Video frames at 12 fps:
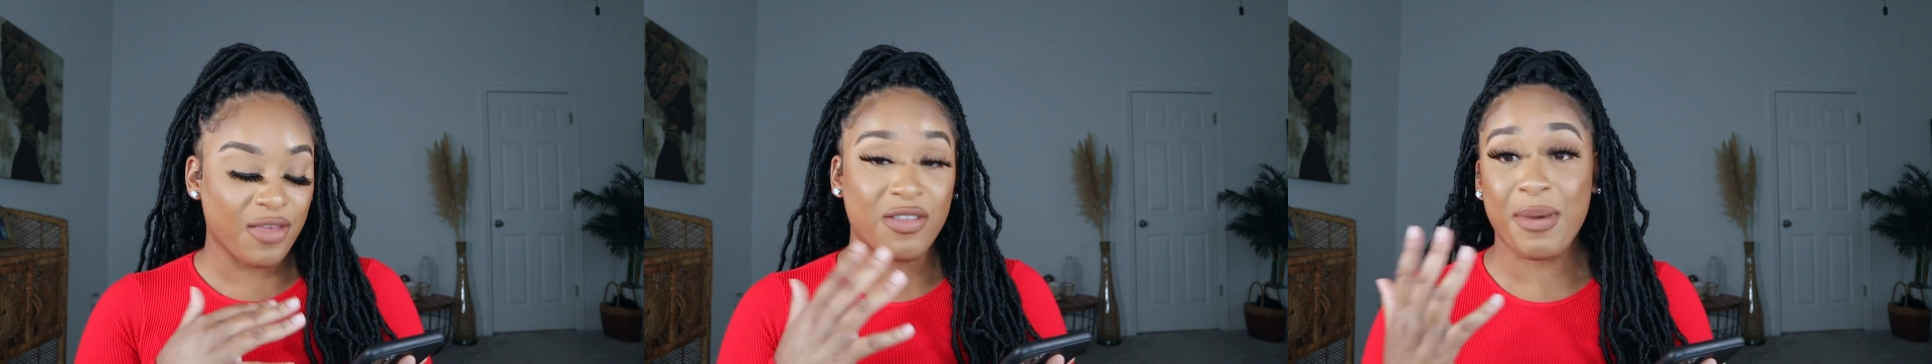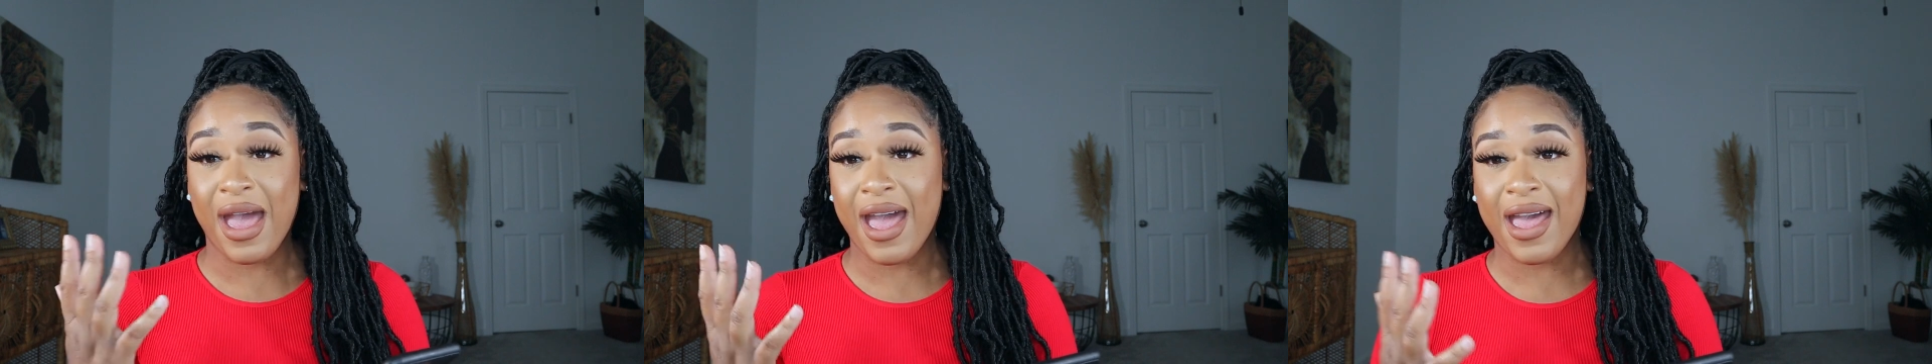
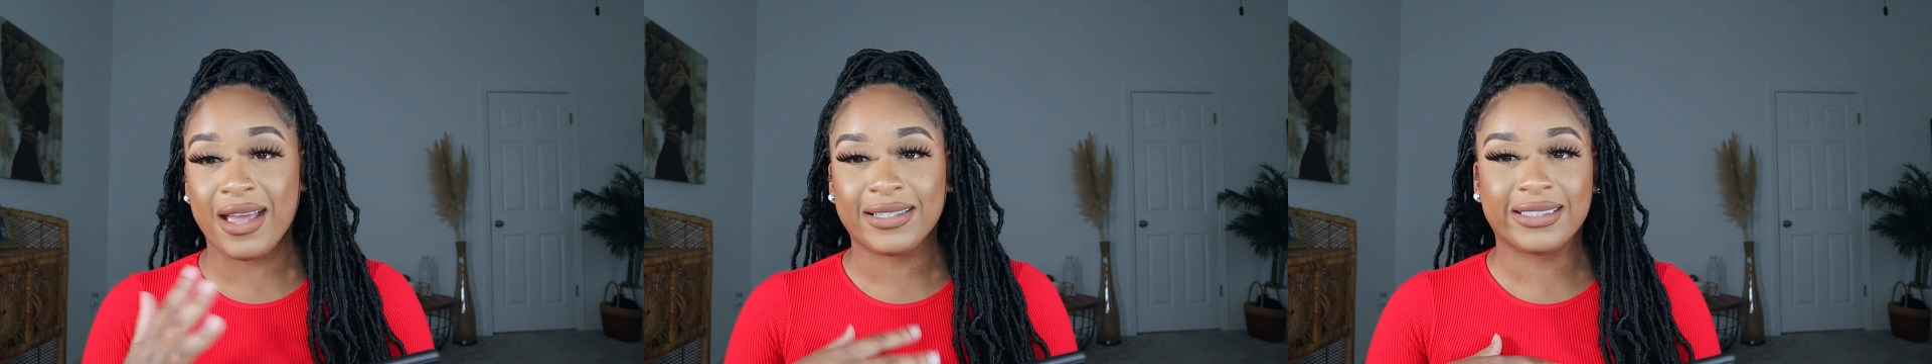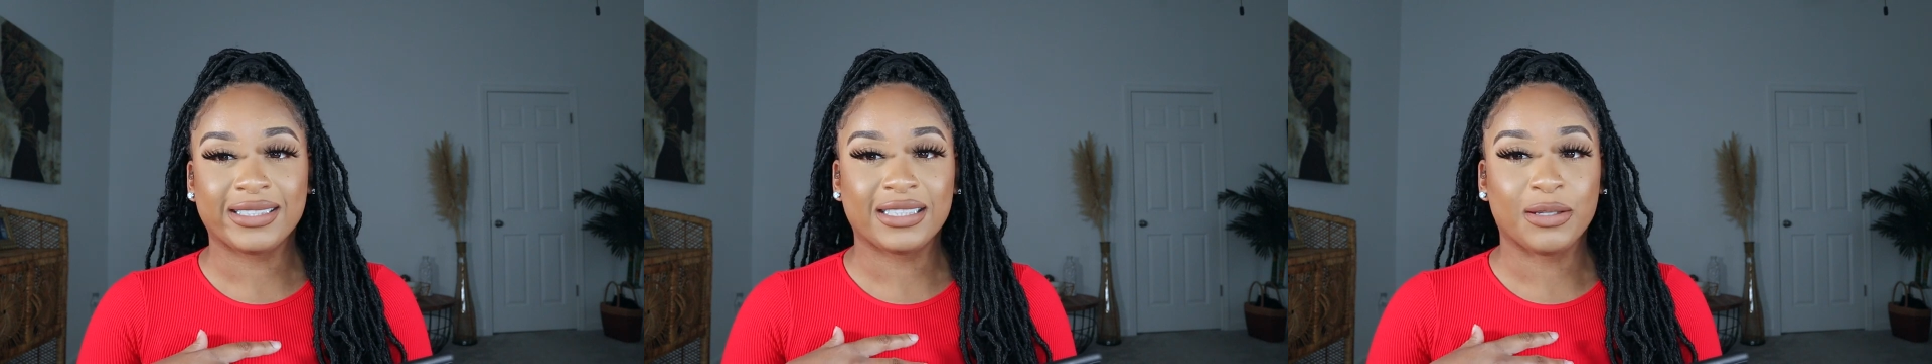the
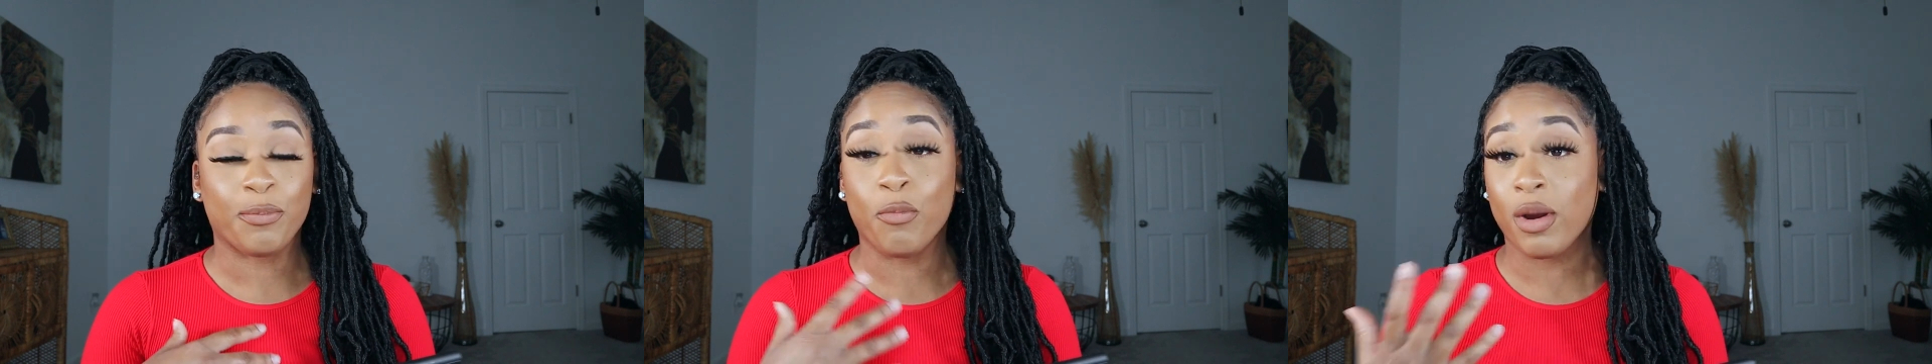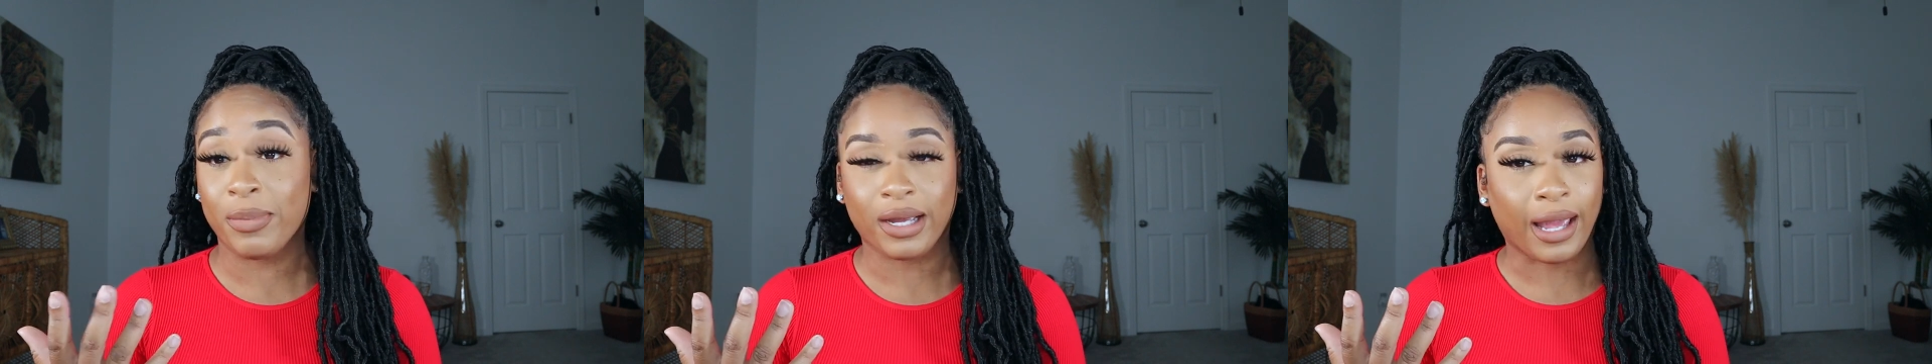bags
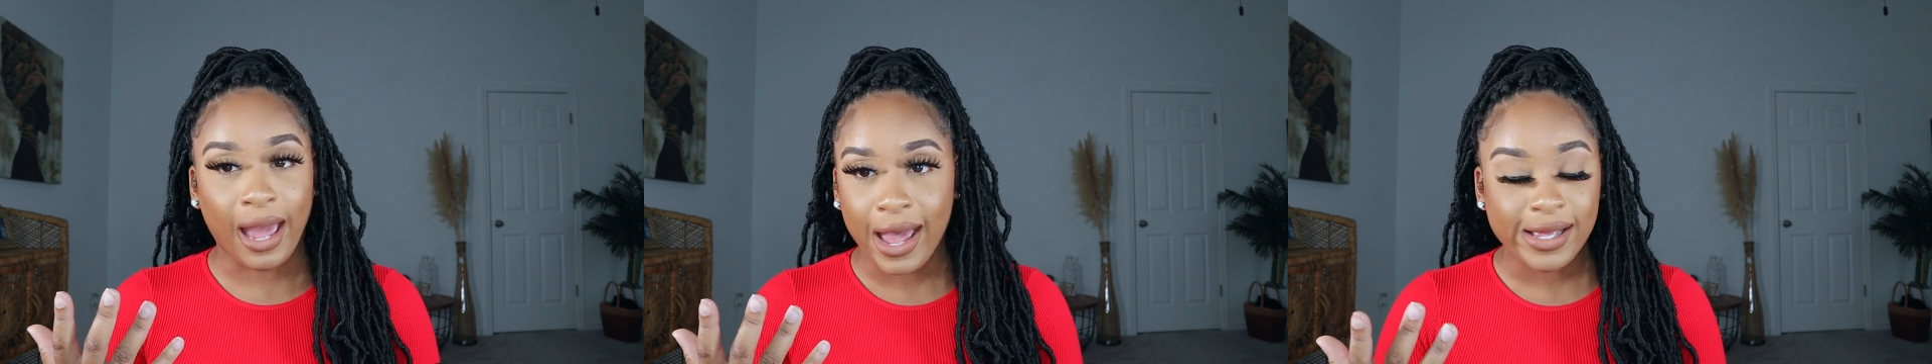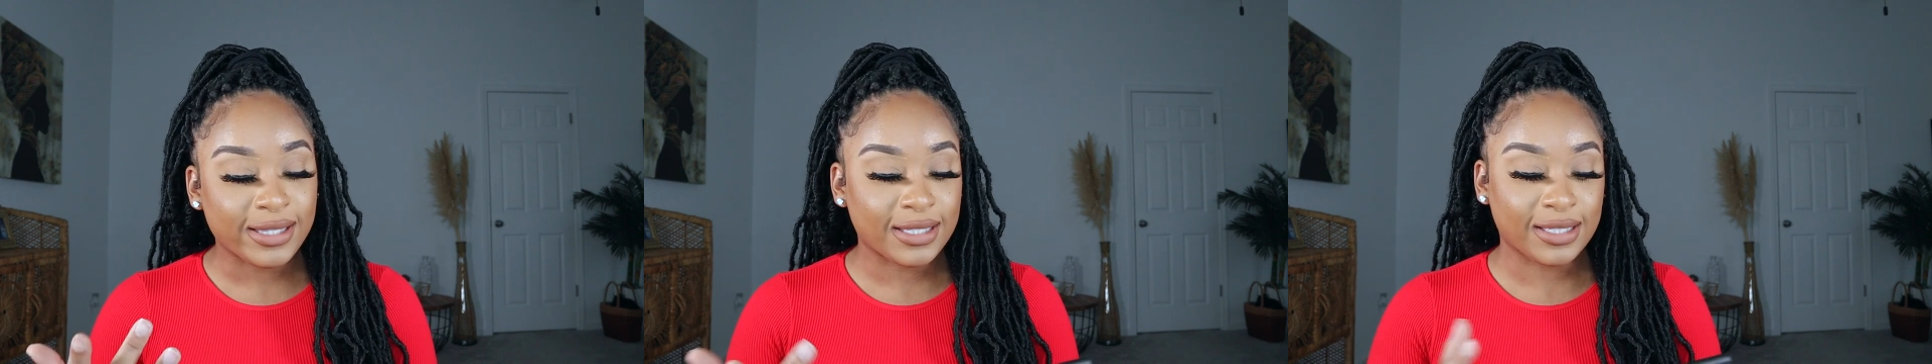more bucket
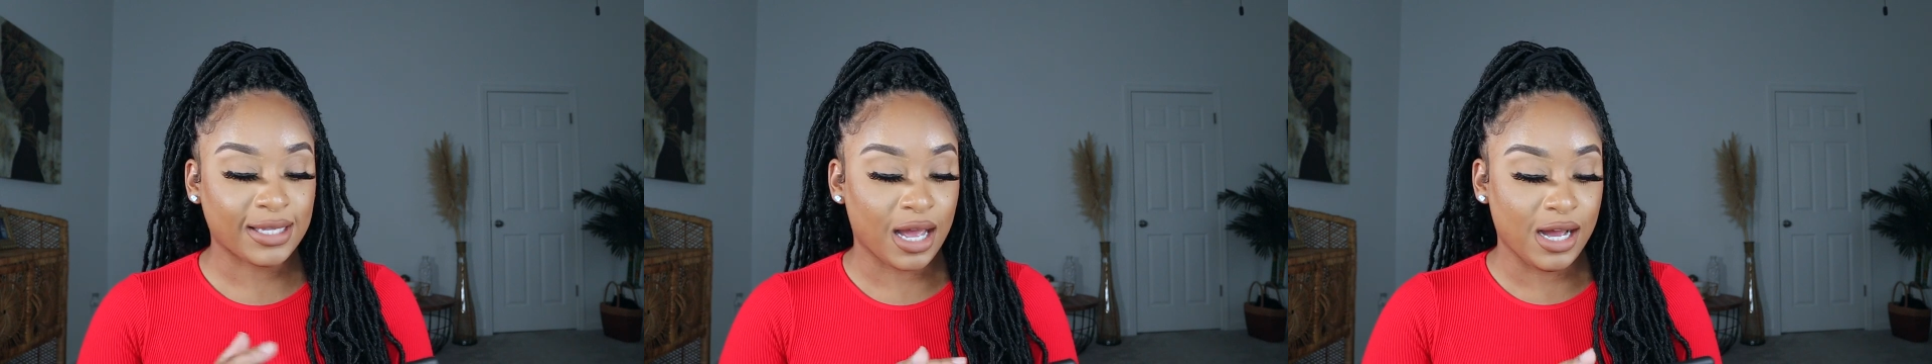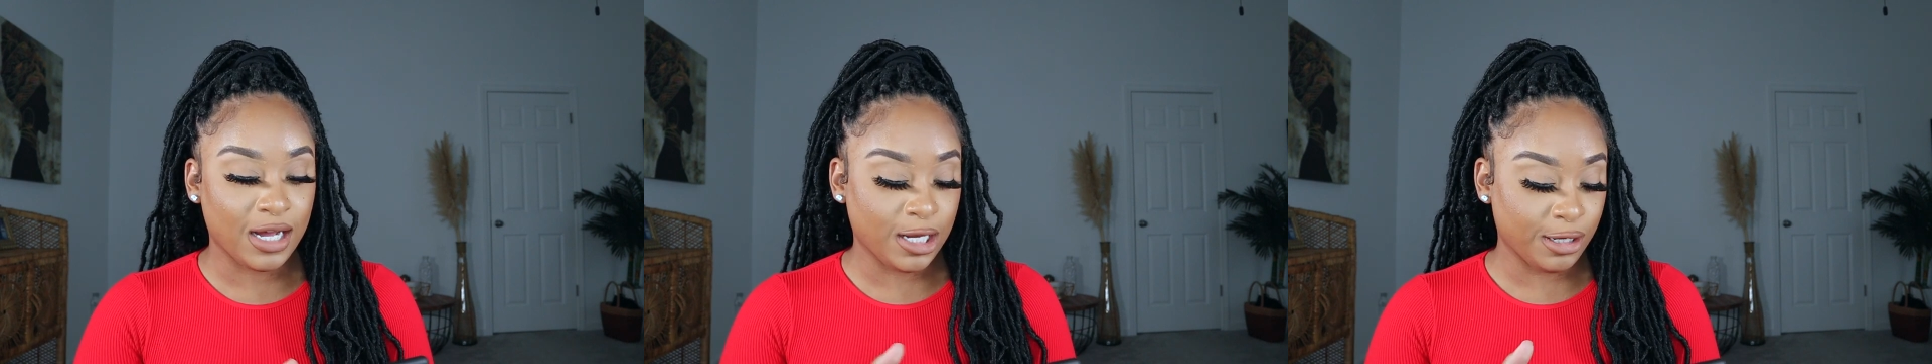hats
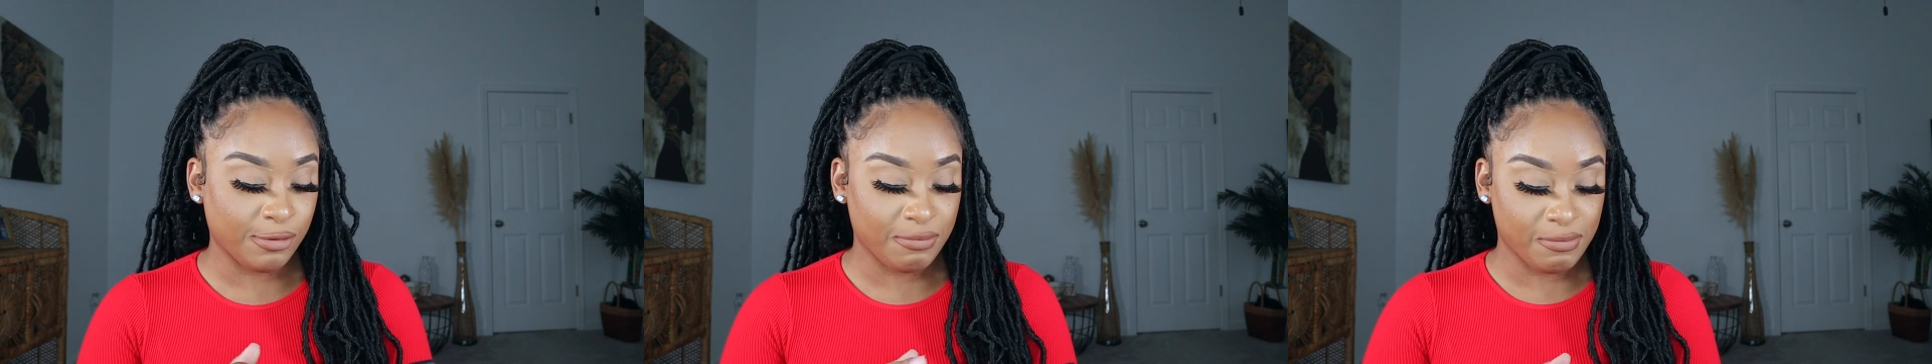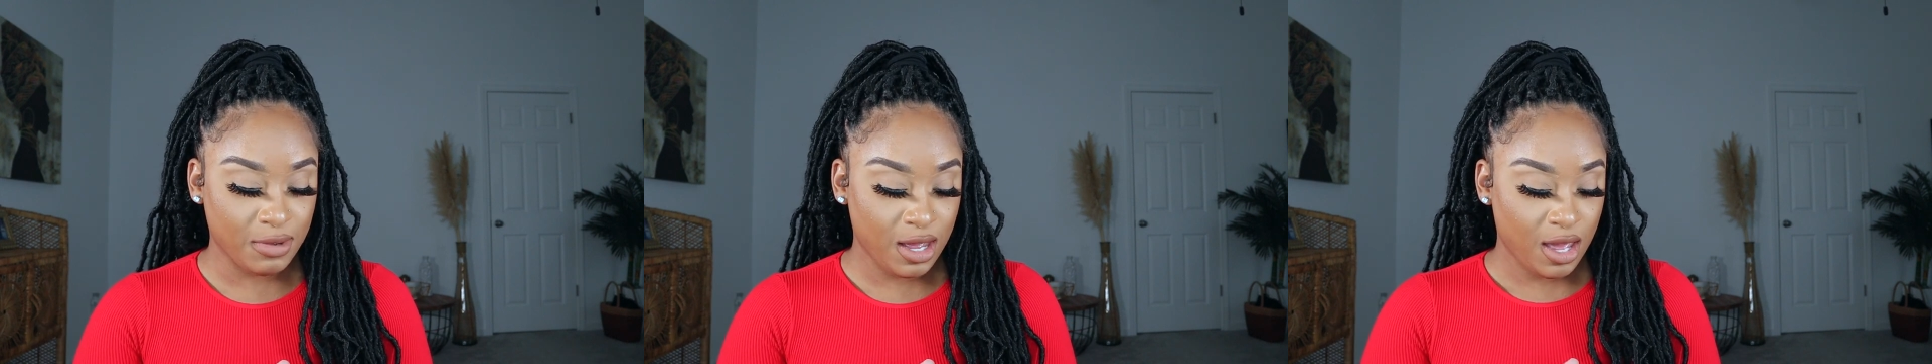
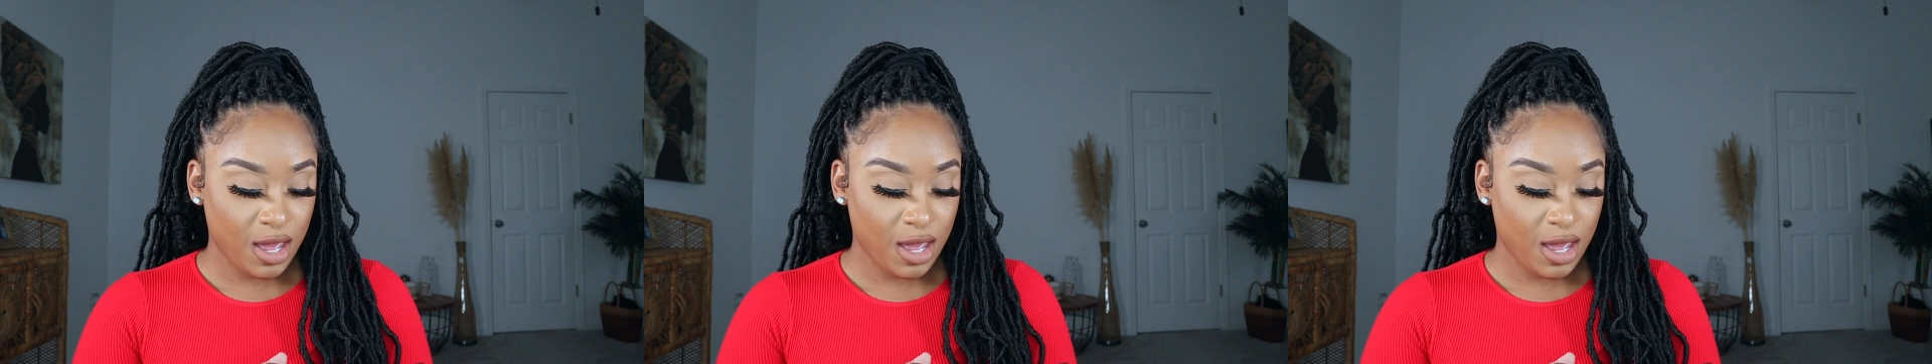um